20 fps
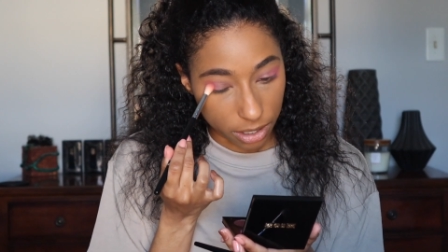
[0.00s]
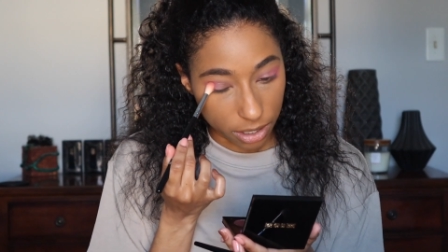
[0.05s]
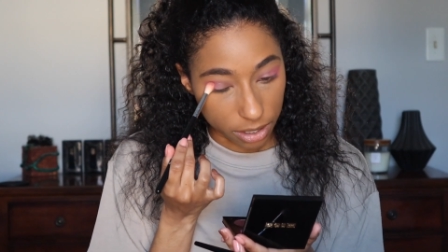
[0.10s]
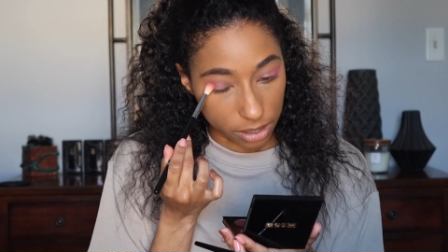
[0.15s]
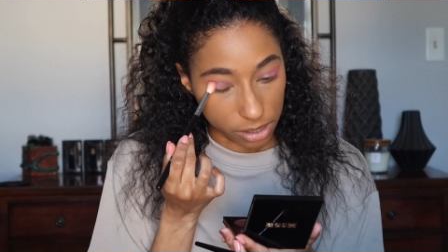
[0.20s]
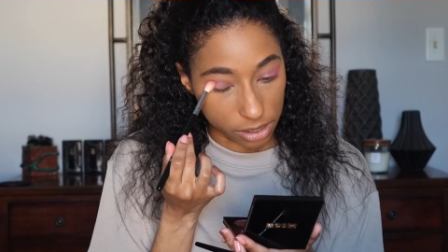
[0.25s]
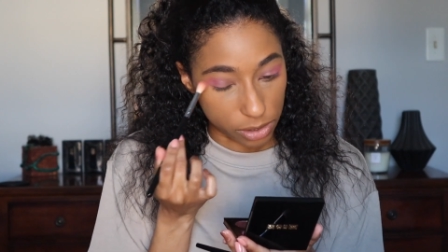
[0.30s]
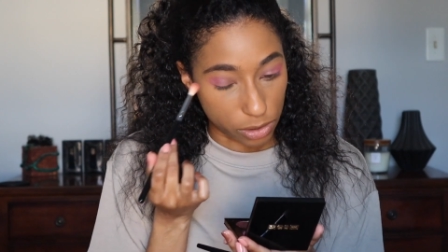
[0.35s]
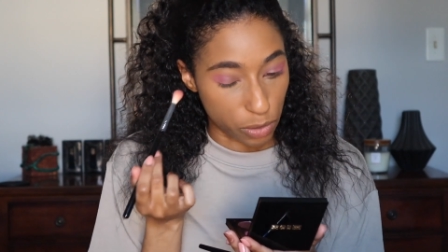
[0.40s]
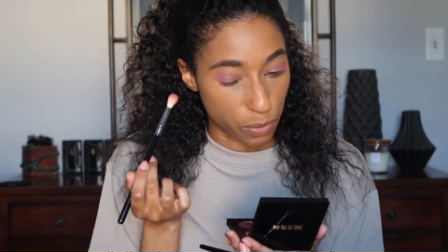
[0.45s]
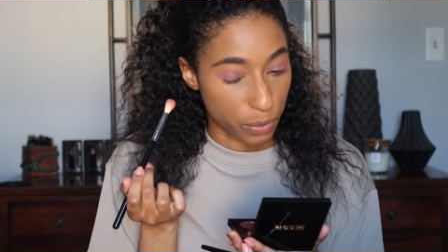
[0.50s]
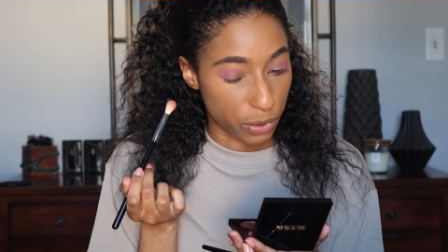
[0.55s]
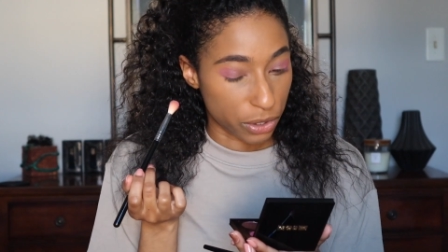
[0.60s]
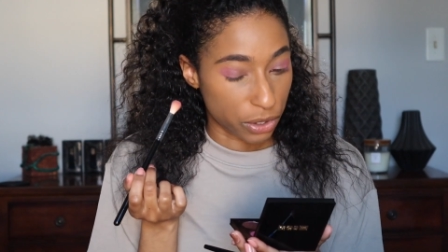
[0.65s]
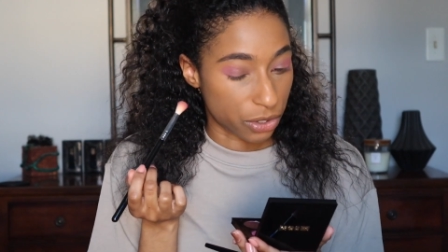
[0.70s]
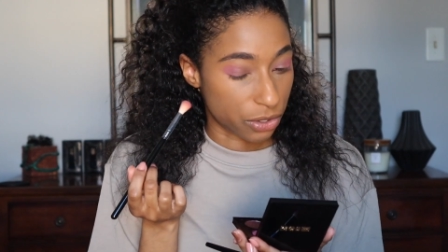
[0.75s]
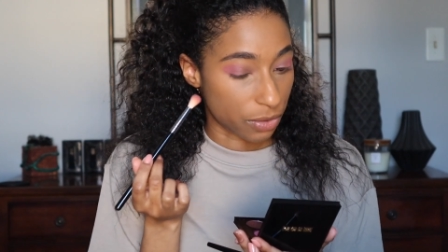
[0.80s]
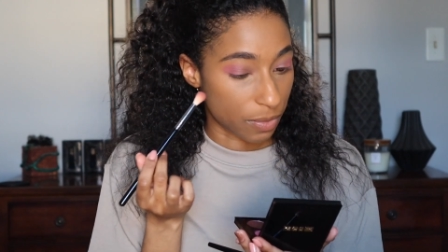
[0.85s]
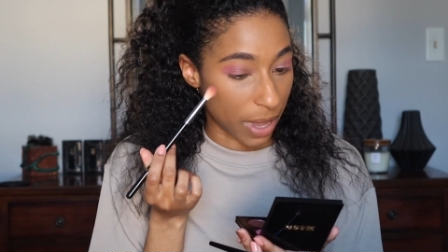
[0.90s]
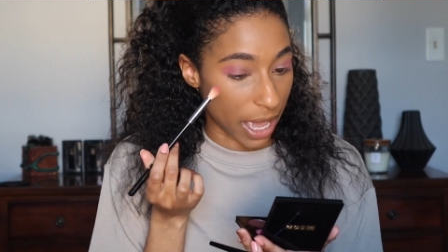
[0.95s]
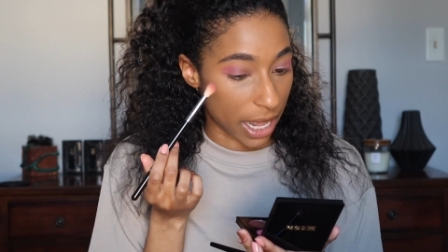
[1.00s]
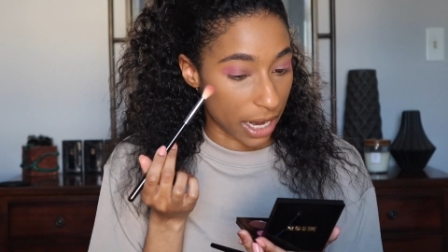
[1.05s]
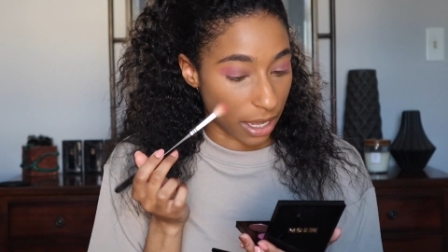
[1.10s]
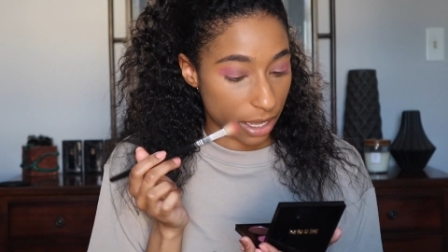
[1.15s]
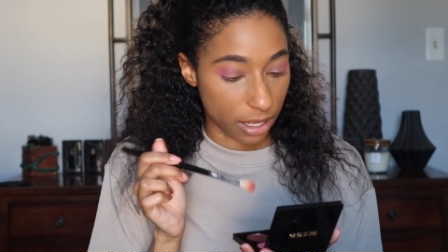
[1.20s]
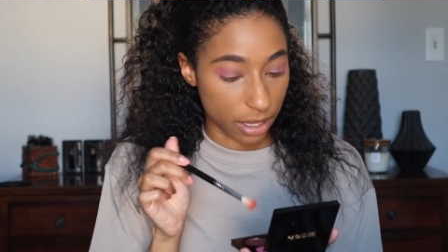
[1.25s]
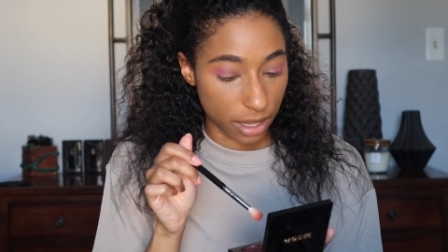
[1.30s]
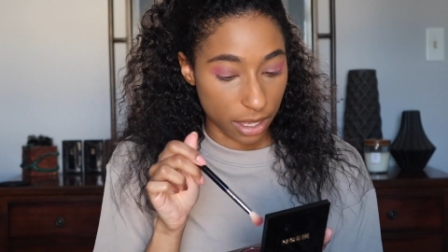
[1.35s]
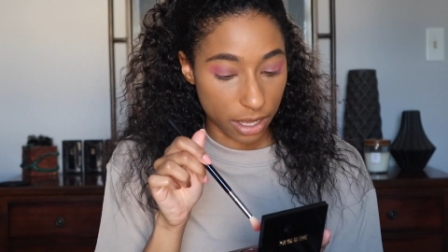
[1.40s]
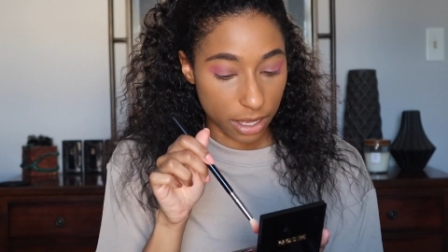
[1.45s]
a super
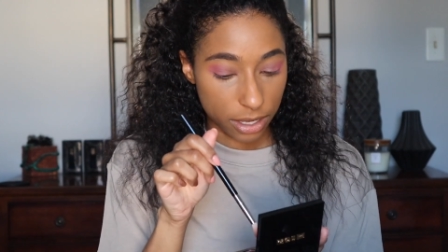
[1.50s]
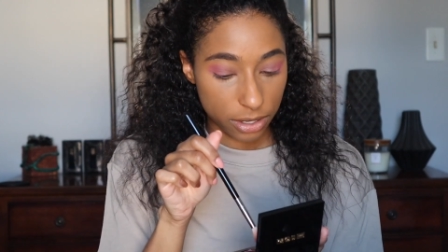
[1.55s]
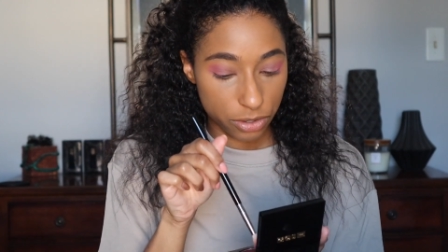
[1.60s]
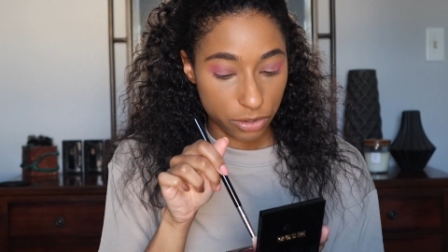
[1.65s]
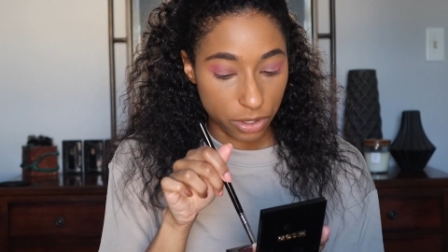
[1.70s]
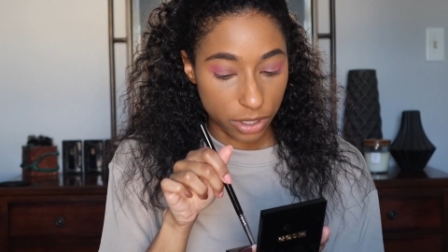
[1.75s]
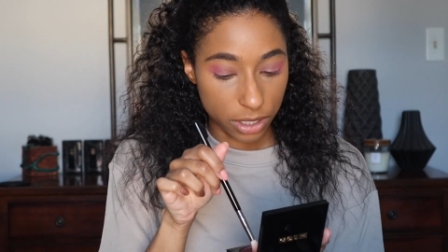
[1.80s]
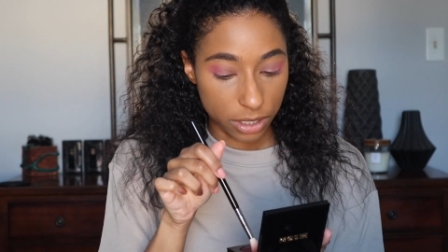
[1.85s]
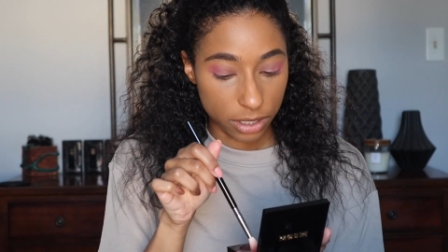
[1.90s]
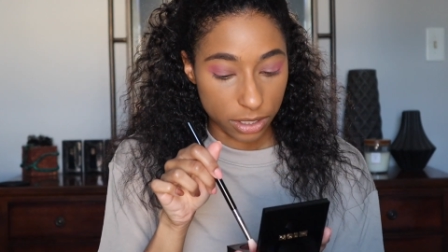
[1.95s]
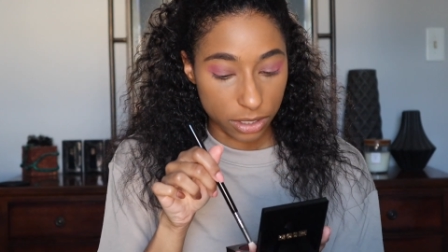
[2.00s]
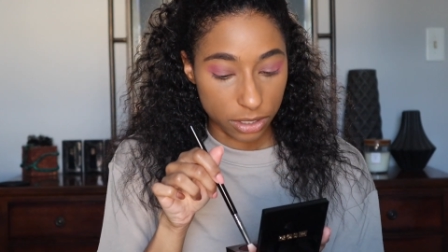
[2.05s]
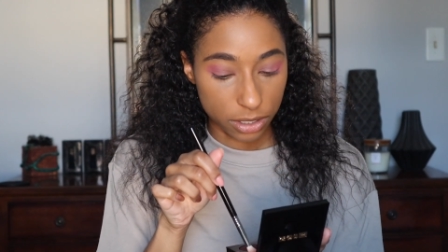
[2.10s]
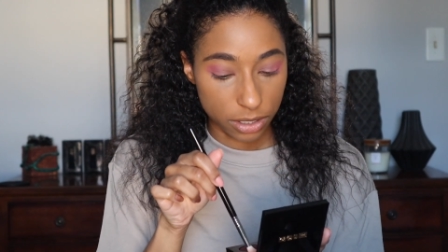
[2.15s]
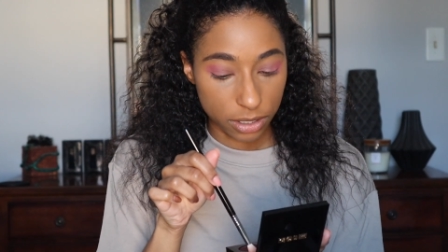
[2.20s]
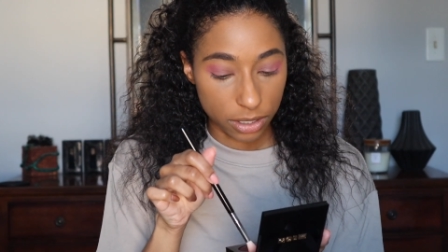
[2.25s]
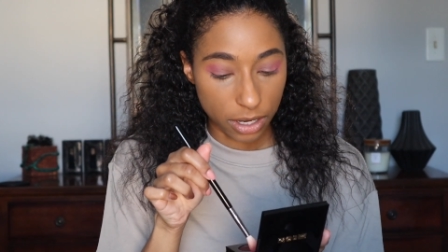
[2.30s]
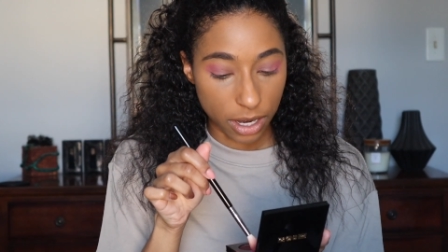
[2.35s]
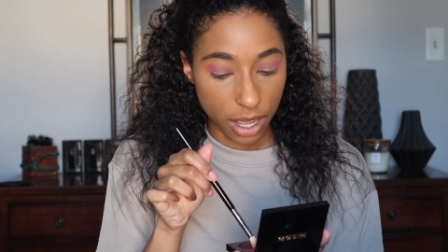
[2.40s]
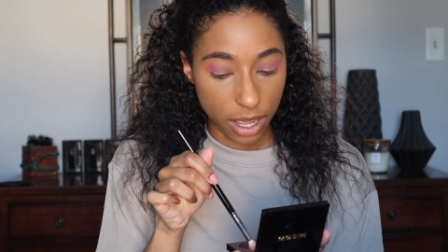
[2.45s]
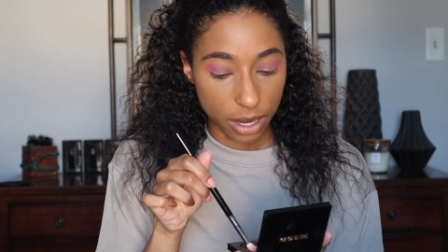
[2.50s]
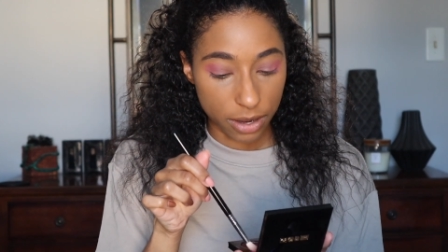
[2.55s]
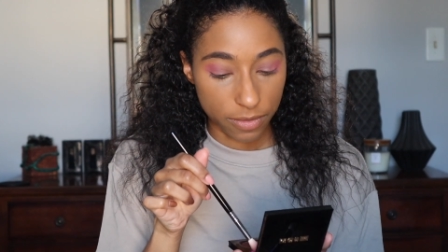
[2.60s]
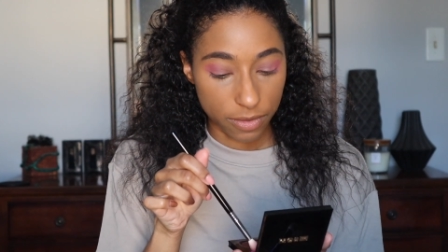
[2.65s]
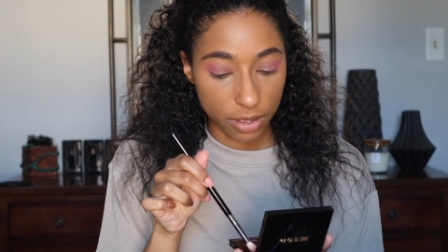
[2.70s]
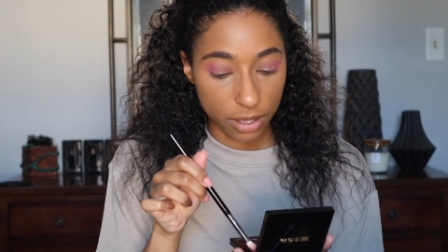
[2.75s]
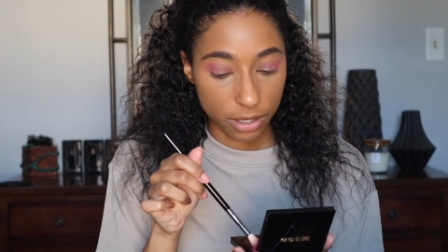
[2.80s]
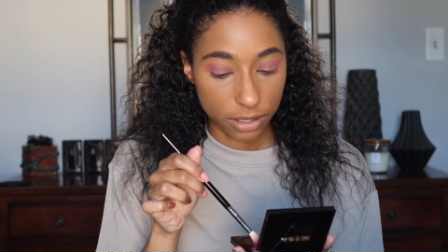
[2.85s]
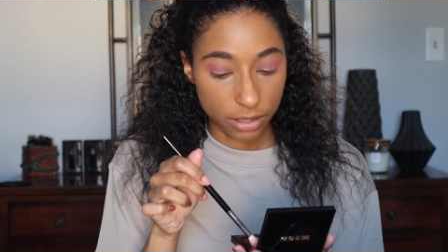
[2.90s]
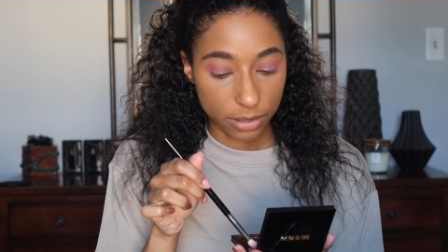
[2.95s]
dramatic like transition out of
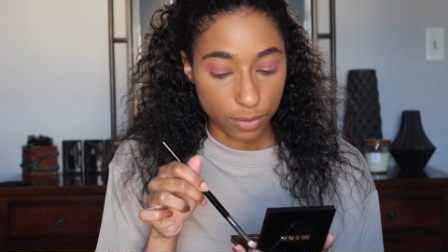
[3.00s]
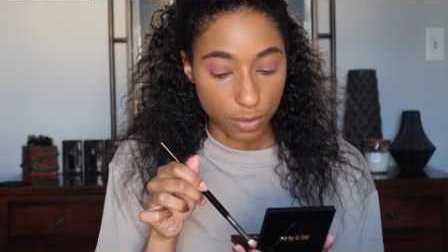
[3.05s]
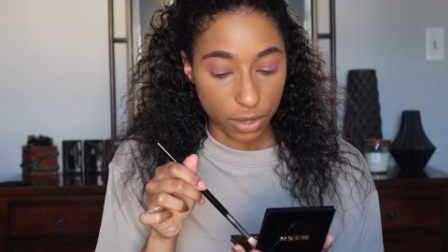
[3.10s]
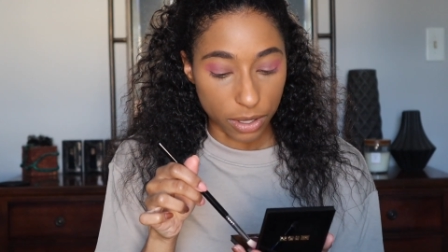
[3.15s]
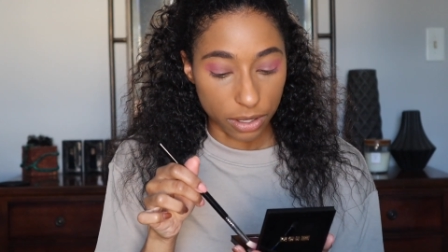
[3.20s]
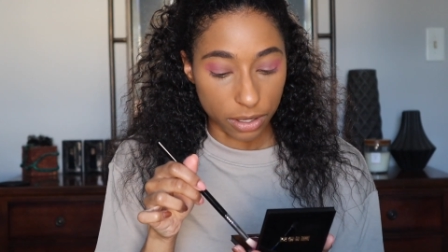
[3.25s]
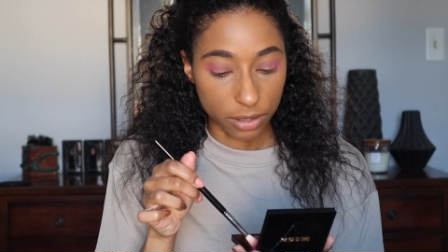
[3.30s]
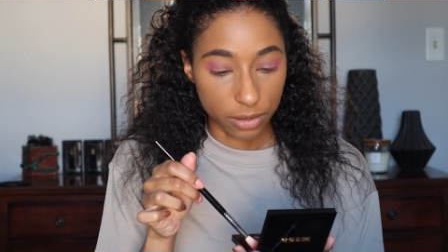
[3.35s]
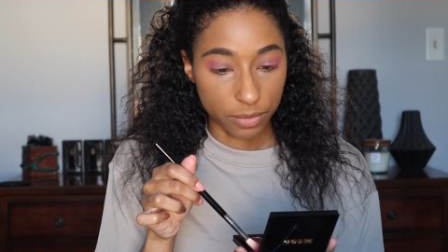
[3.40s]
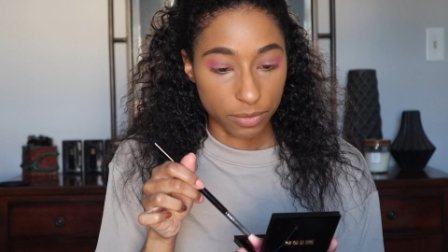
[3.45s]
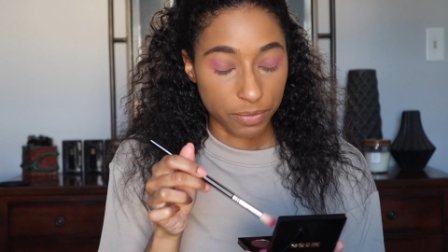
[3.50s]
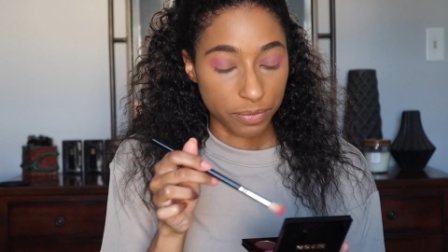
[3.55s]
this, but